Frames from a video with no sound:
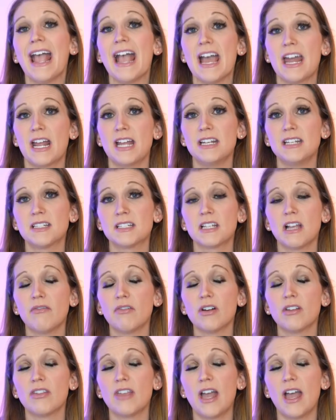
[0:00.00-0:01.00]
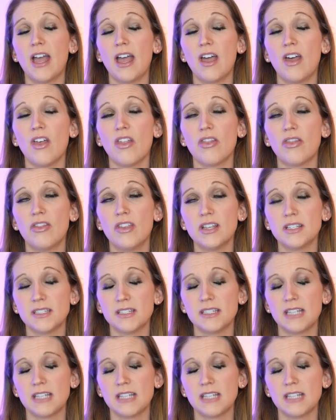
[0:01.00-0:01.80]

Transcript: and I discovered that this